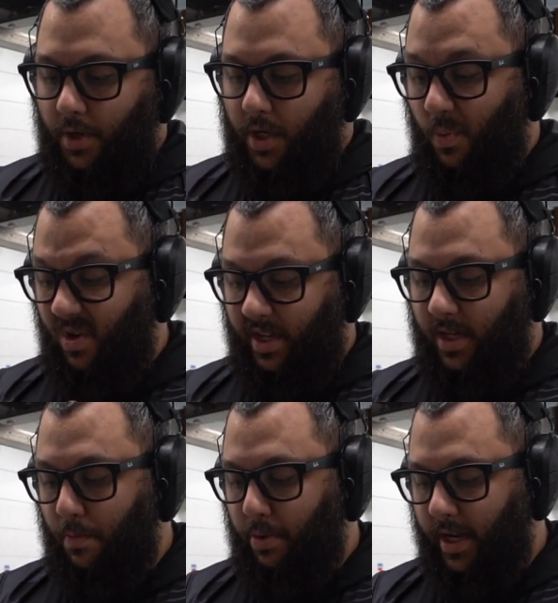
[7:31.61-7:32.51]
to really
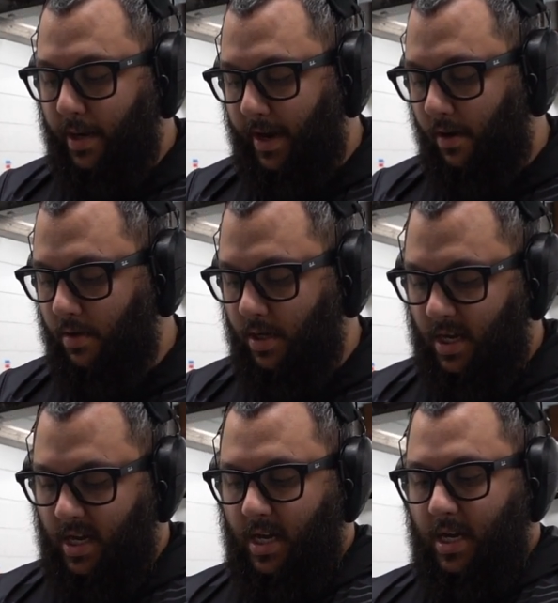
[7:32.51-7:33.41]
complain about.
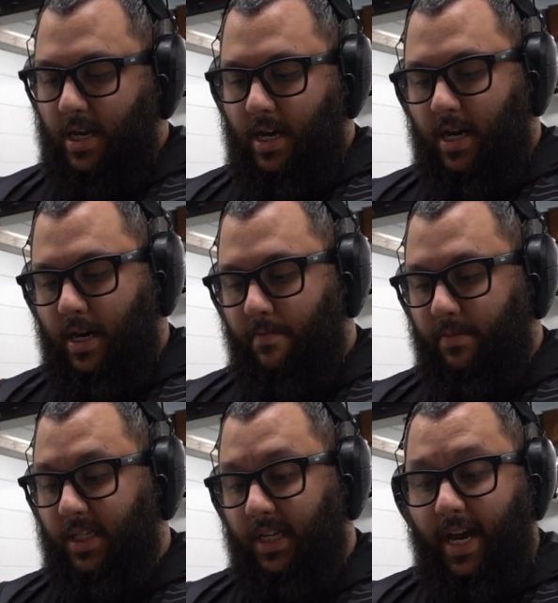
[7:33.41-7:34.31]

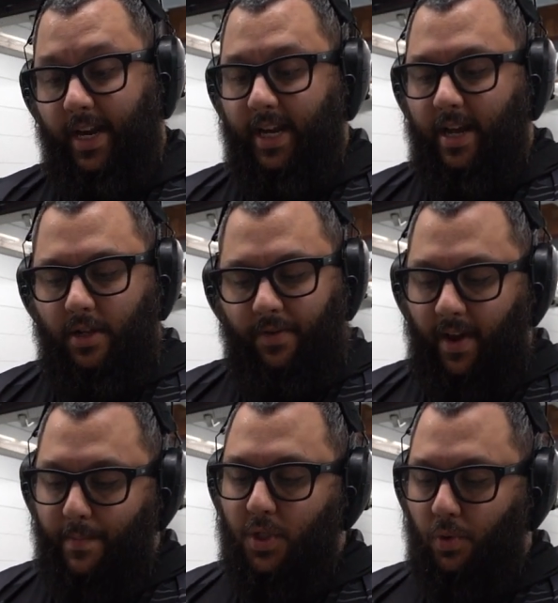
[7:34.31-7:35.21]
Slide, again, the
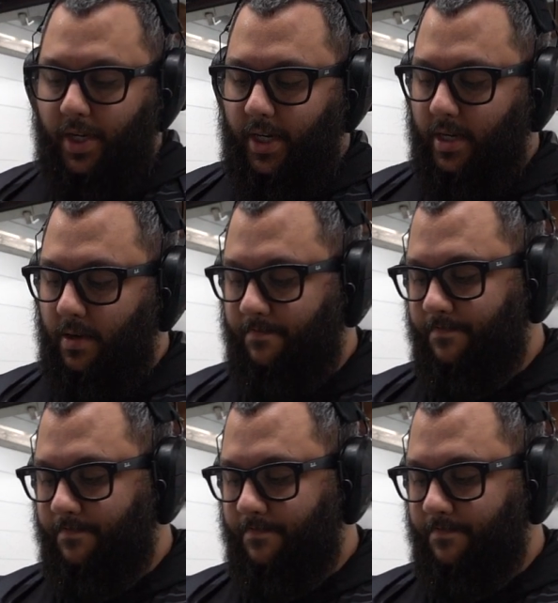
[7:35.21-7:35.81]
fitment's really good.